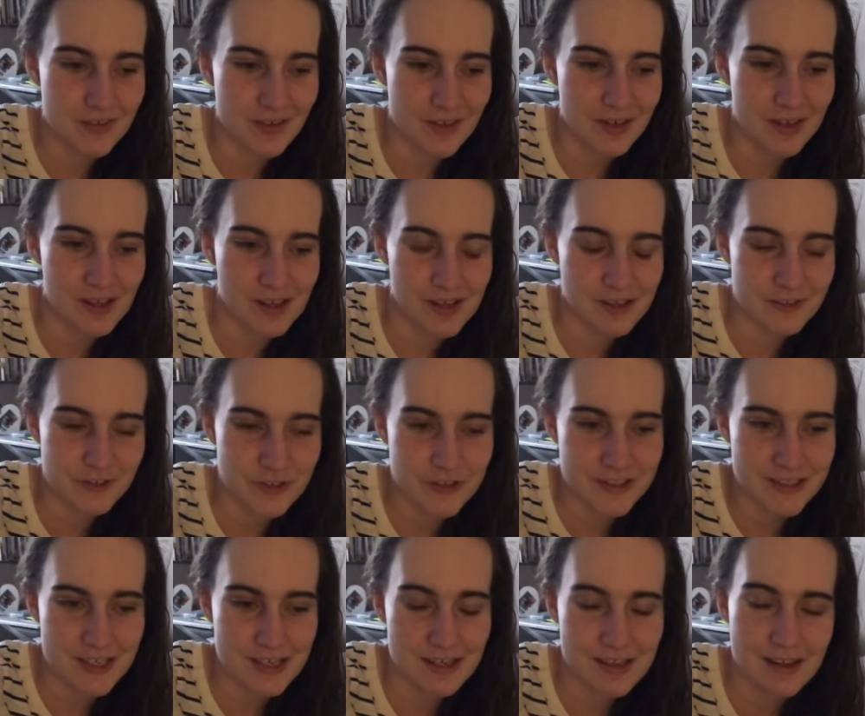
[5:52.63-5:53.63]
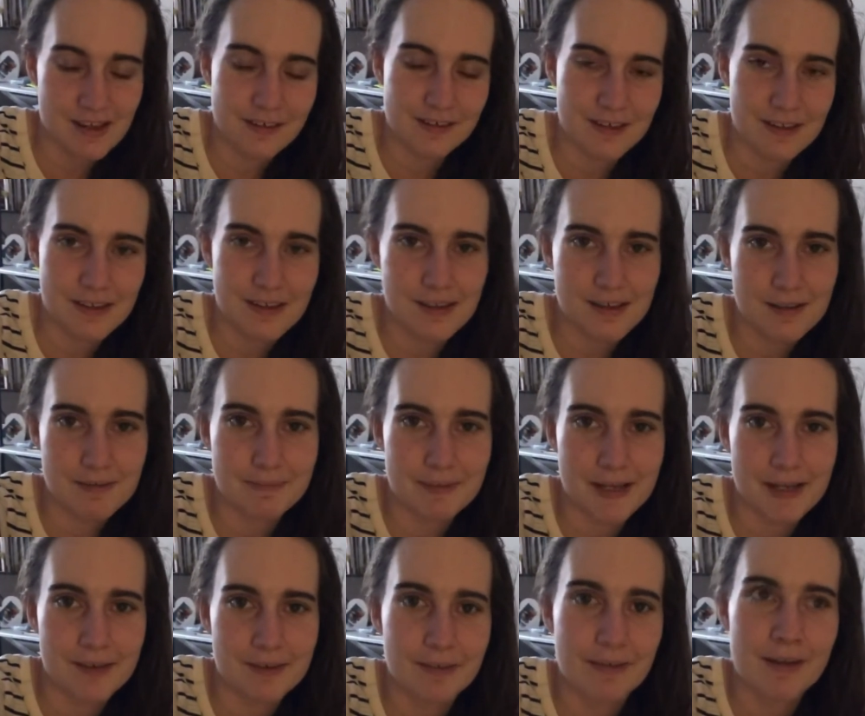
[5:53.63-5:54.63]
an interesting thing to think
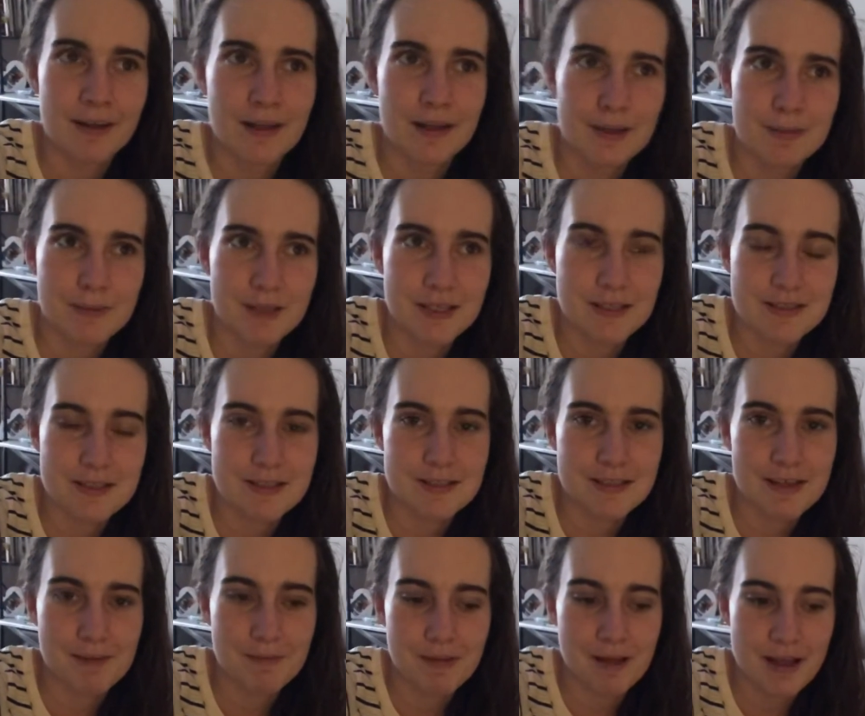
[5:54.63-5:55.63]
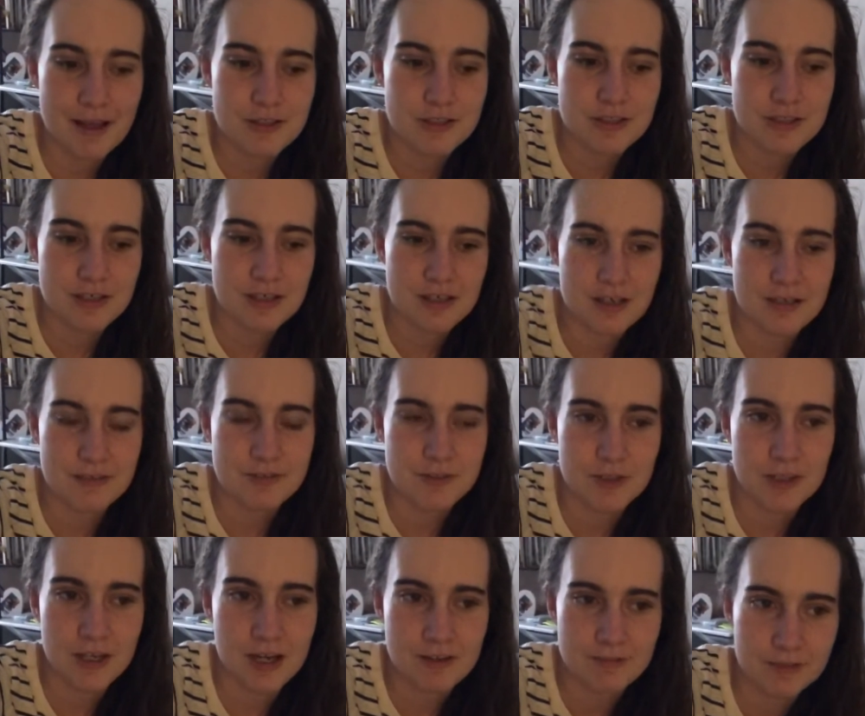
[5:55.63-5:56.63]
about, because this time last year I was
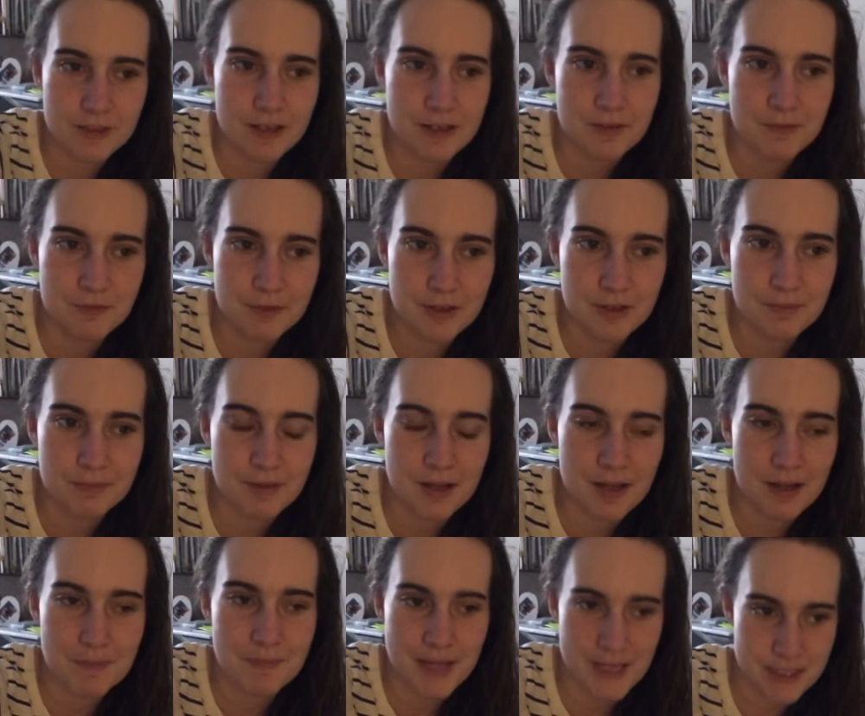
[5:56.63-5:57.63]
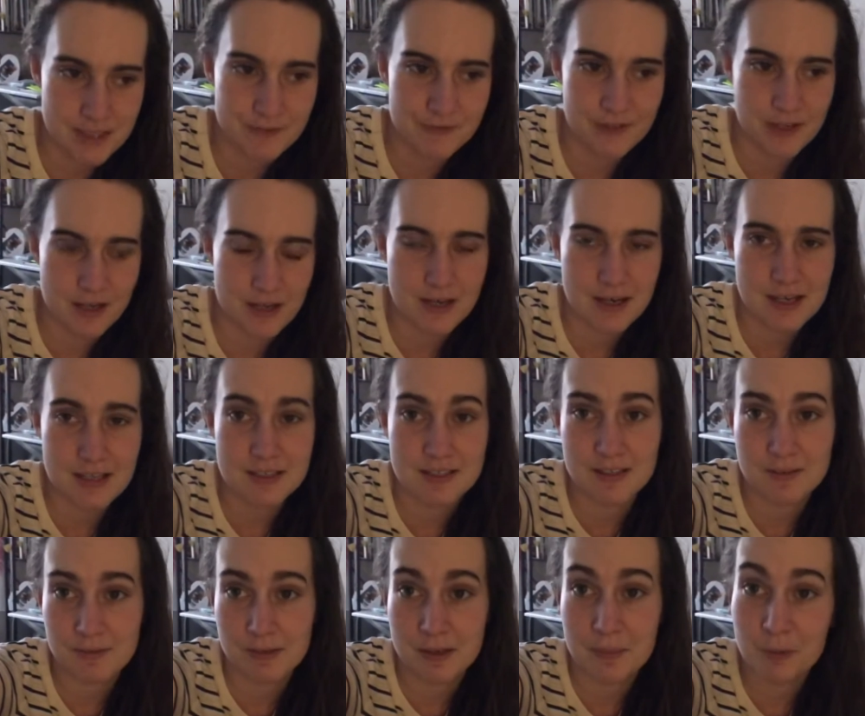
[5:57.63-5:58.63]
recovering from a massive car
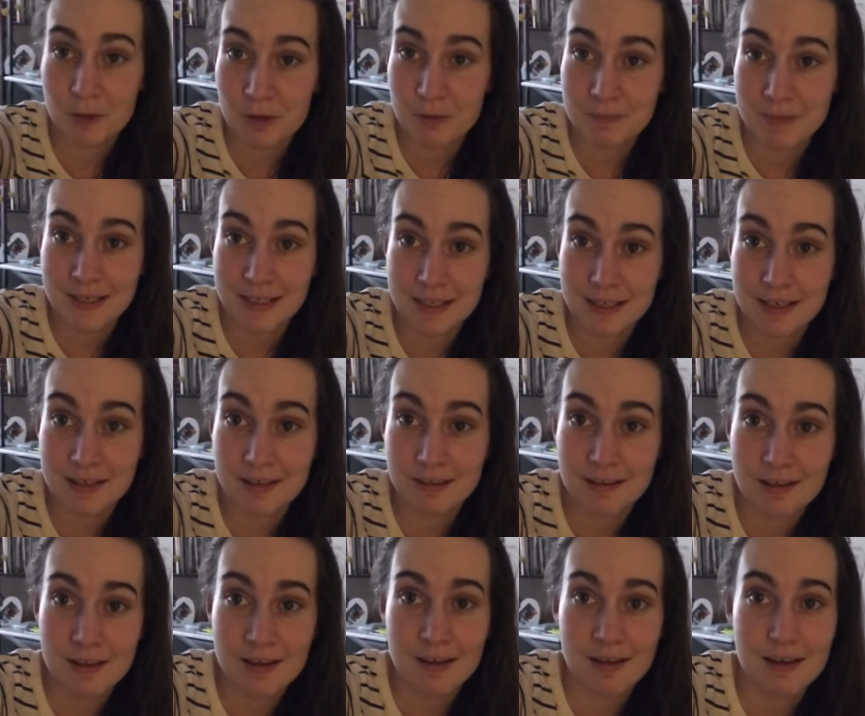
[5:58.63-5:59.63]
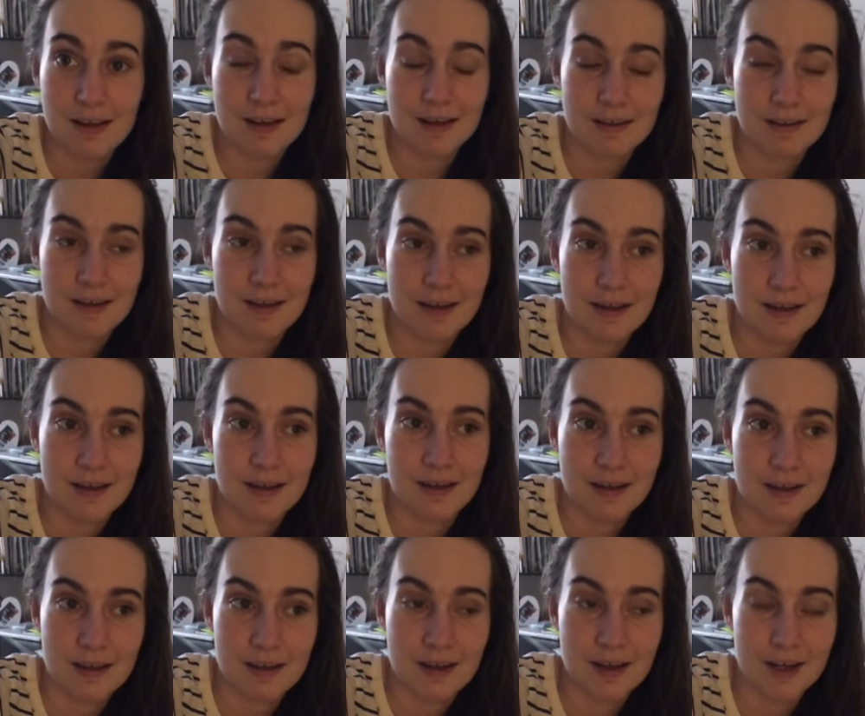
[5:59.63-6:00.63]
accident where I broke my knee, and like
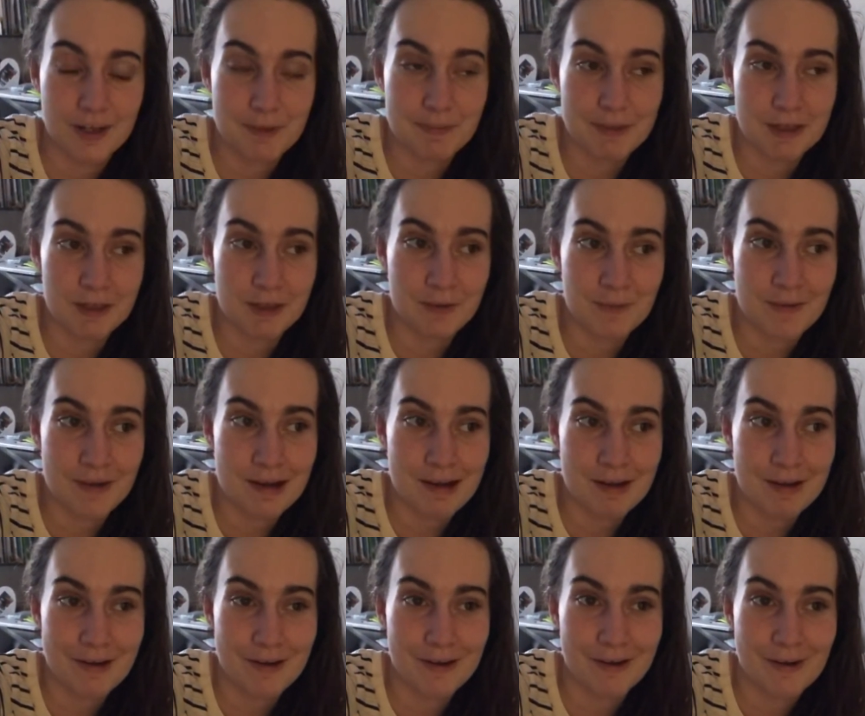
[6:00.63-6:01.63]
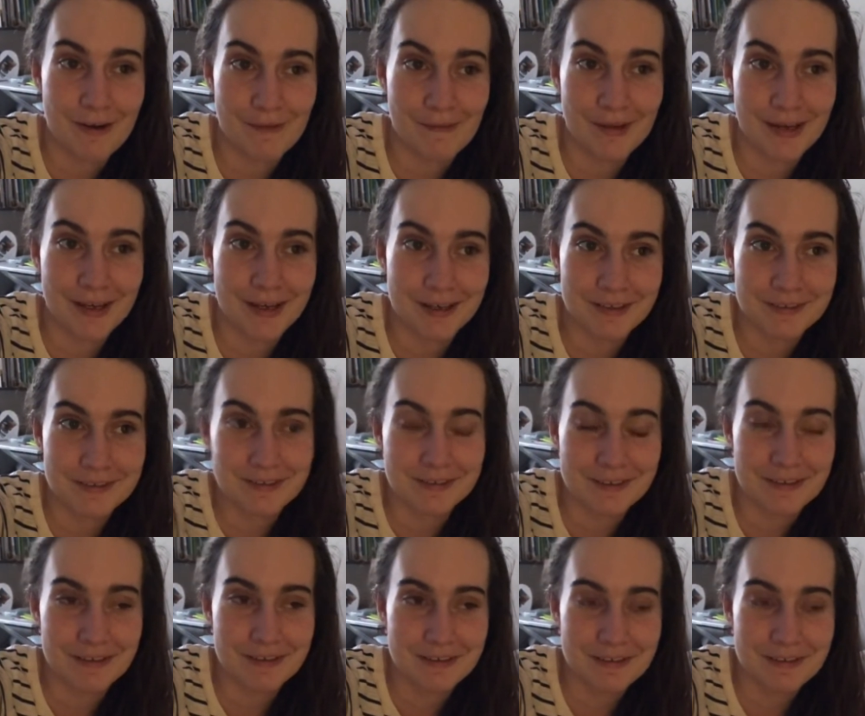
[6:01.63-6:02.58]
I could barely walk going into